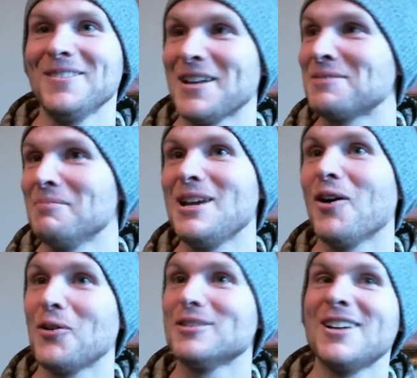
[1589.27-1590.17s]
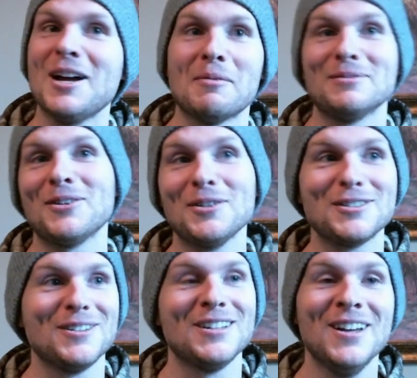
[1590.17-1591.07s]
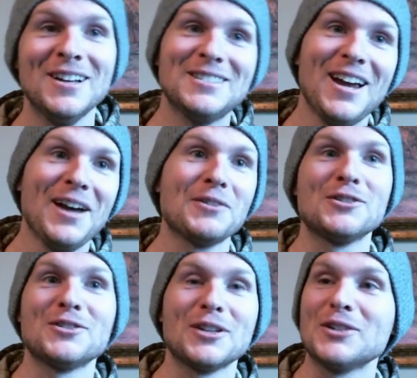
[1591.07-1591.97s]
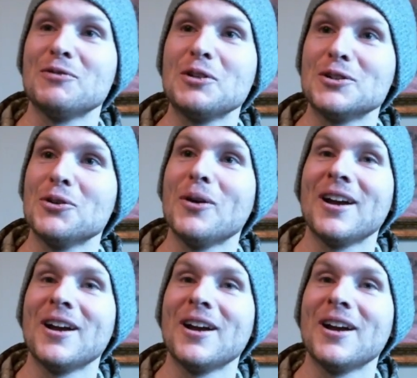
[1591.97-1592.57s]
That's me all the time. I'm constantly sad or just like full of joy.